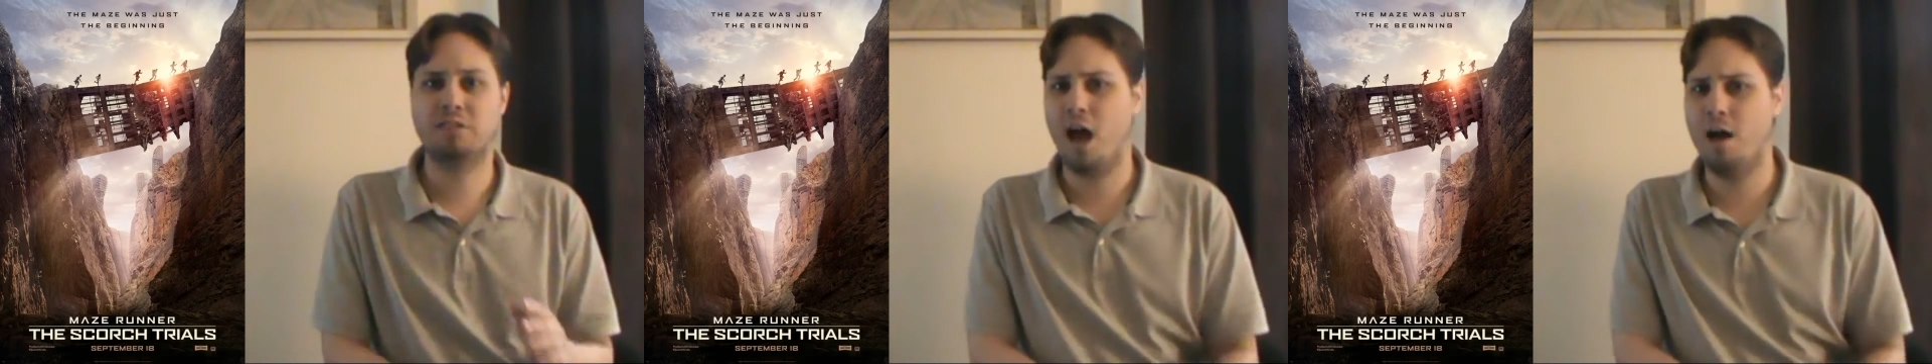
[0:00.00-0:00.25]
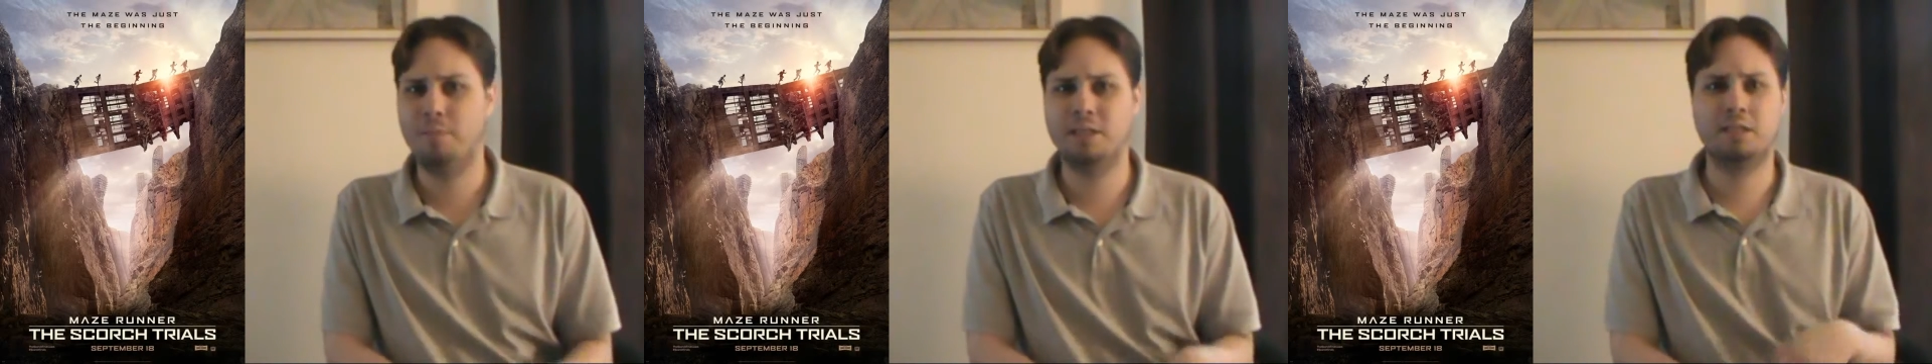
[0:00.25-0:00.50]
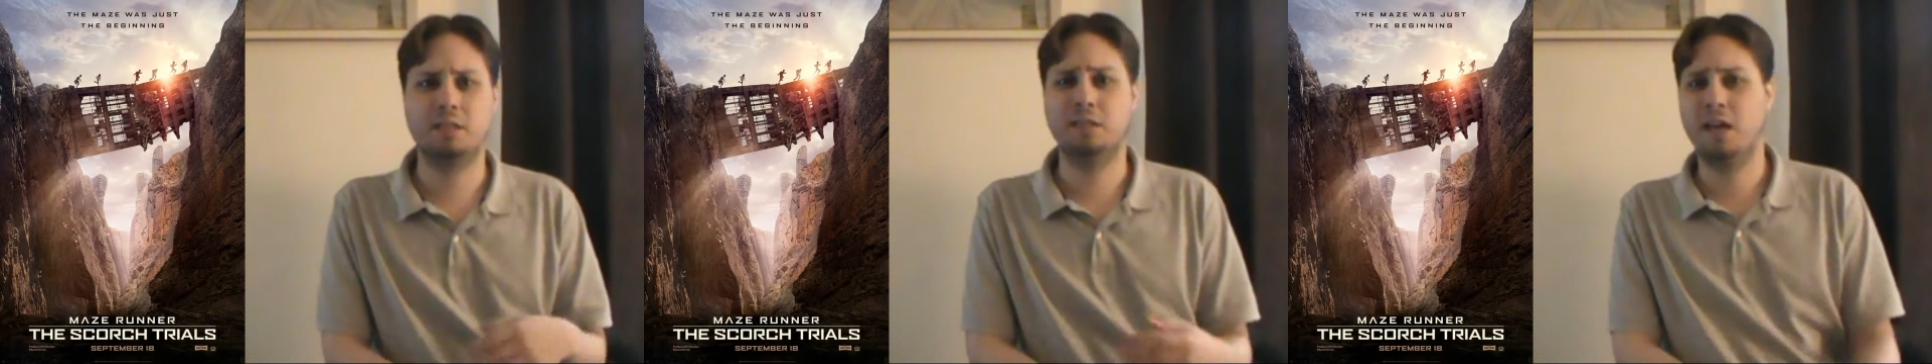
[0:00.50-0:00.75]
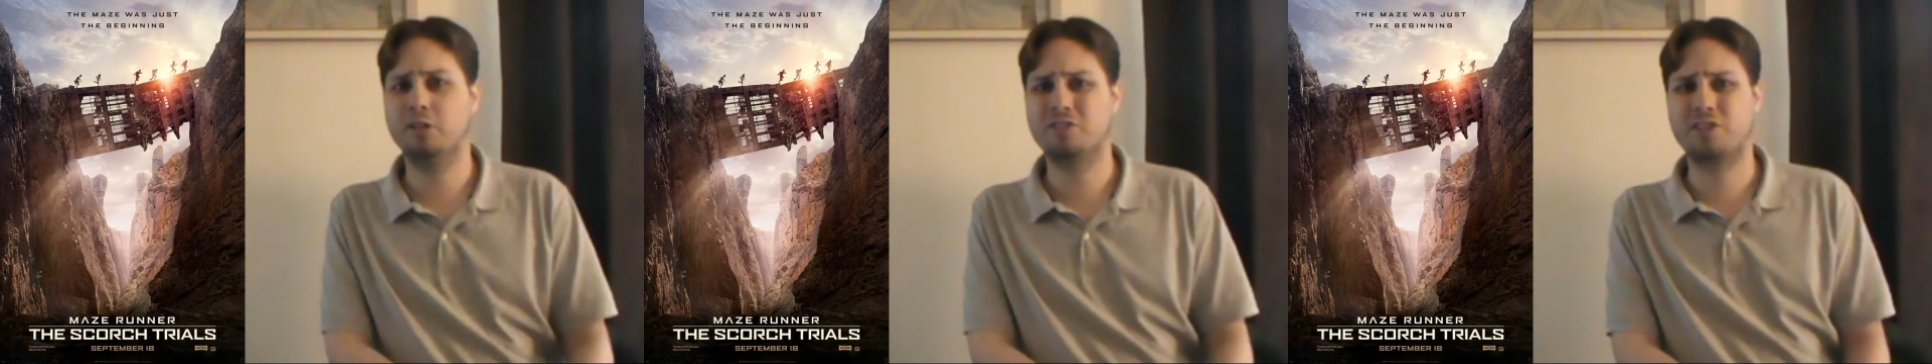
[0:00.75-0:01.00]
Thomas and
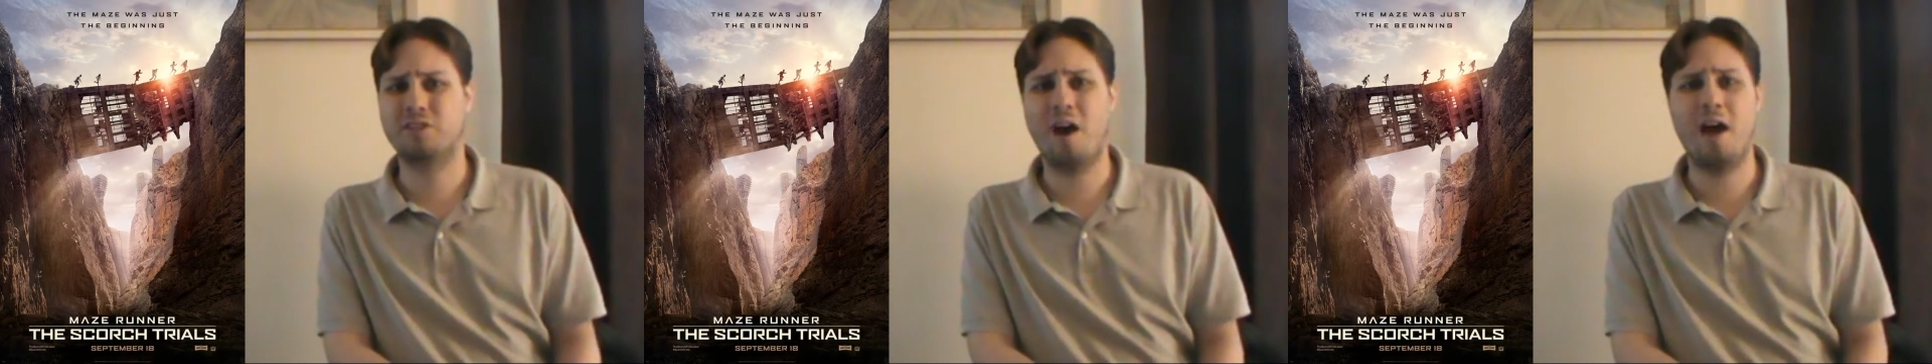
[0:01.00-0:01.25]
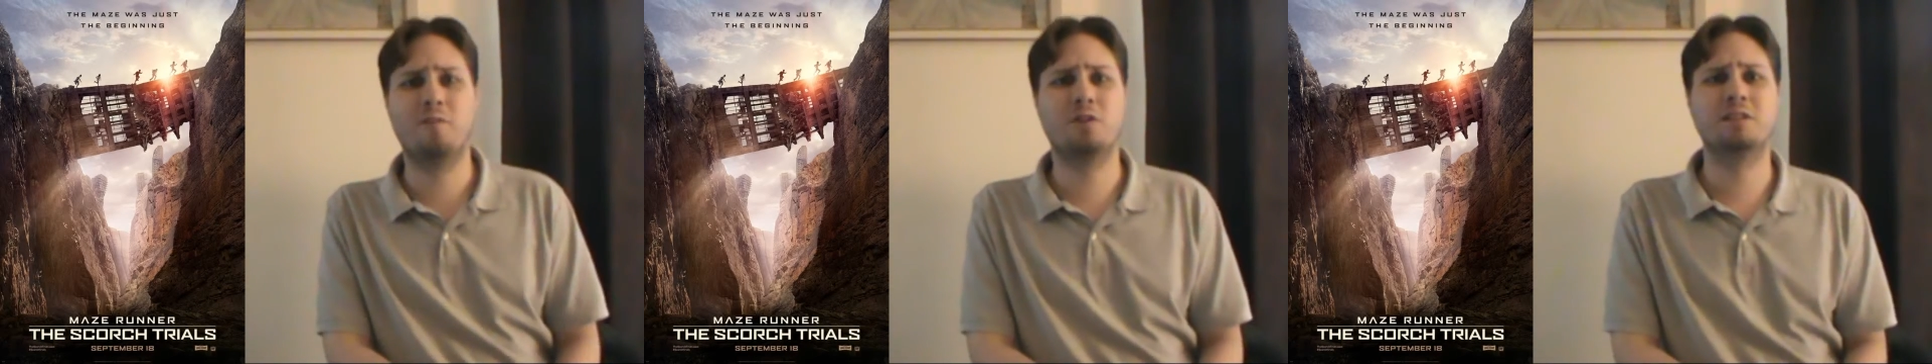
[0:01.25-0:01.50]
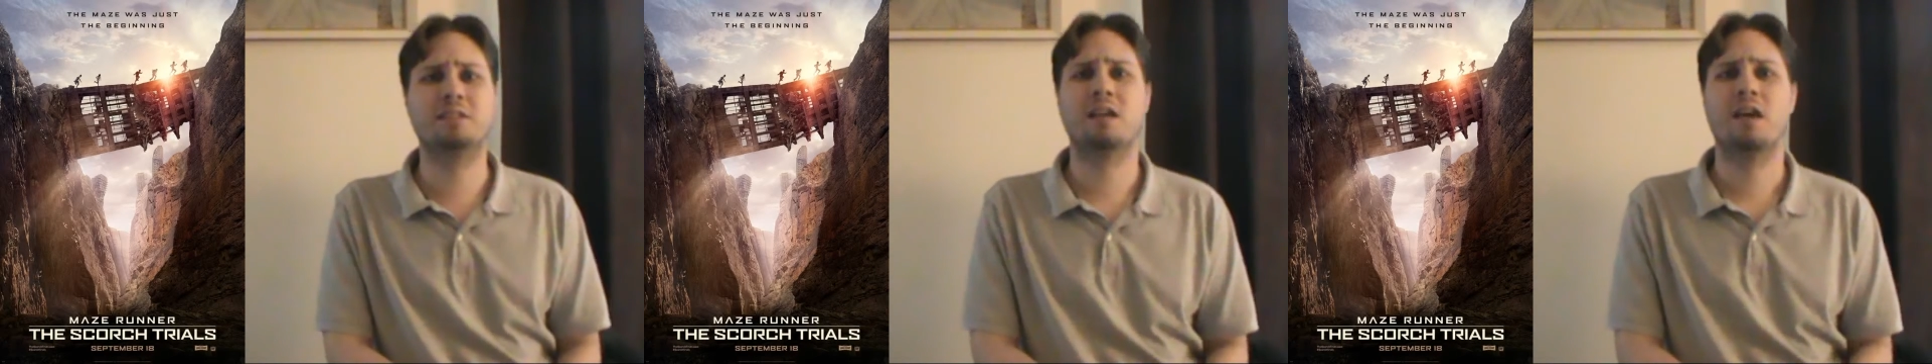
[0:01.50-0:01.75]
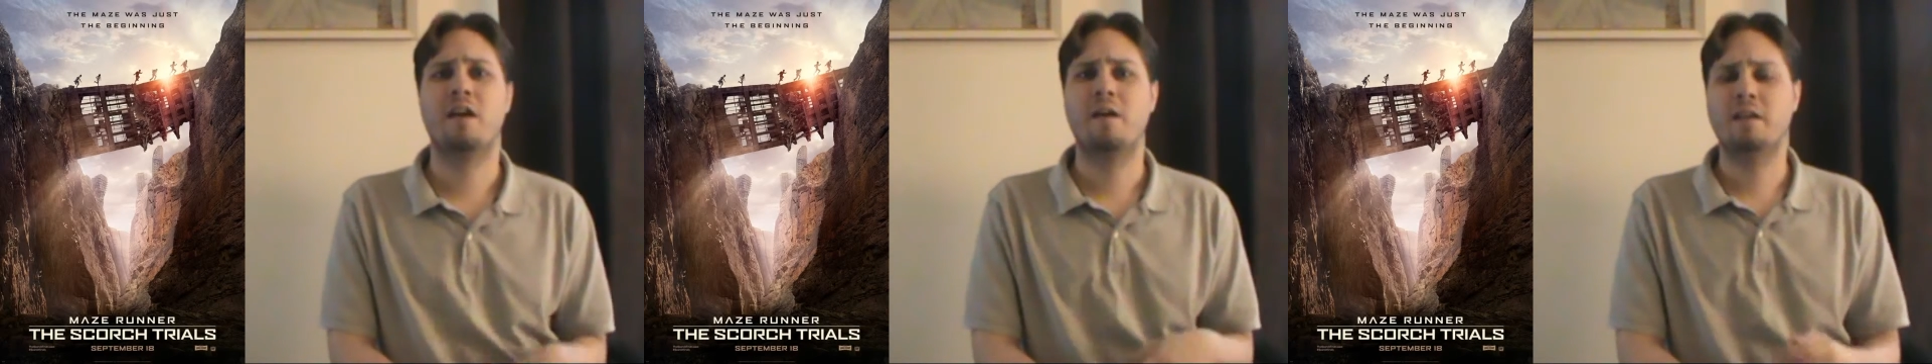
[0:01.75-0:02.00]
the other survivors